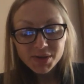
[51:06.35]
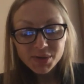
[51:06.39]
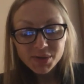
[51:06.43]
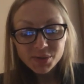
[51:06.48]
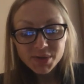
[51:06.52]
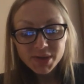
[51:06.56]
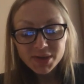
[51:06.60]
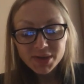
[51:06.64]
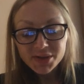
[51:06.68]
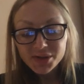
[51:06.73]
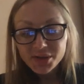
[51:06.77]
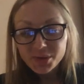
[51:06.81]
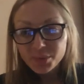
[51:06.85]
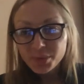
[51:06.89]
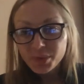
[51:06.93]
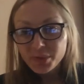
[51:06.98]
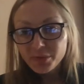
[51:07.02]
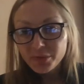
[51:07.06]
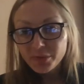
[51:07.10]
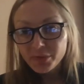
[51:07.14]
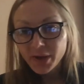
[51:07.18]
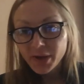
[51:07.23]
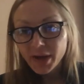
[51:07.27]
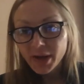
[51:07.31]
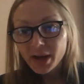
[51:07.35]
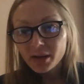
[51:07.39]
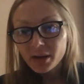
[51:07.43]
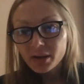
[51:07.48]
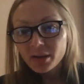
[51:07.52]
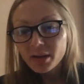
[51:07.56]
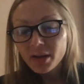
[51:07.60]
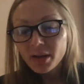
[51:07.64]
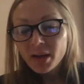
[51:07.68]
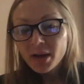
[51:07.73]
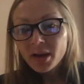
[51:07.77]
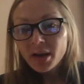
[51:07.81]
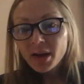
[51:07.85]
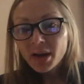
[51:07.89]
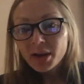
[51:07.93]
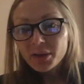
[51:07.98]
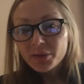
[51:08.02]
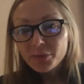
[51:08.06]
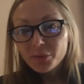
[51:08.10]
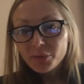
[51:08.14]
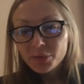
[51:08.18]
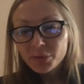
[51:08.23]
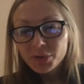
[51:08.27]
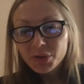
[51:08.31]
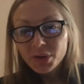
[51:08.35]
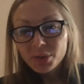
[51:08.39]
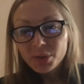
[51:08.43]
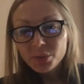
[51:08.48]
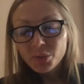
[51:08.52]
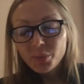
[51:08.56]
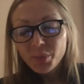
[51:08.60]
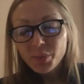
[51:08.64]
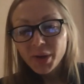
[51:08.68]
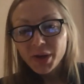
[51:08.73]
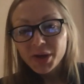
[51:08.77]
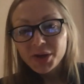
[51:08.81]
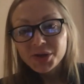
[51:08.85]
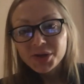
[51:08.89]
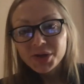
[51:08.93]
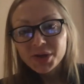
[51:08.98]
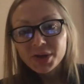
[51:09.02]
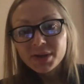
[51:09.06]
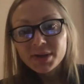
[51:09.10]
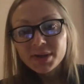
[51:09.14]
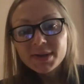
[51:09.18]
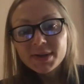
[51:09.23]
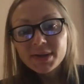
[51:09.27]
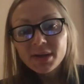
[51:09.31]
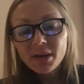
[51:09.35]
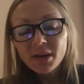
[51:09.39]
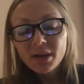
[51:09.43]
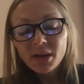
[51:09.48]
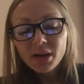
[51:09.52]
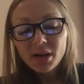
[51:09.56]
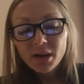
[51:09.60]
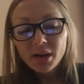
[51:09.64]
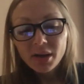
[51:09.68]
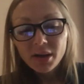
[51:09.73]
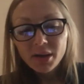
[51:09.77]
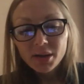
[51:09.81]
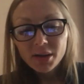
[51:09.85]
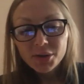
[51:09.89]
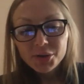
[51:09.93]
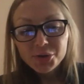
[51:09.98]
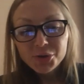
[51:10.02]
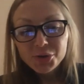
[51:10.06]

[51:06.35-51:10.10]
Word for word: those extremely frail and vulnerable patients uh,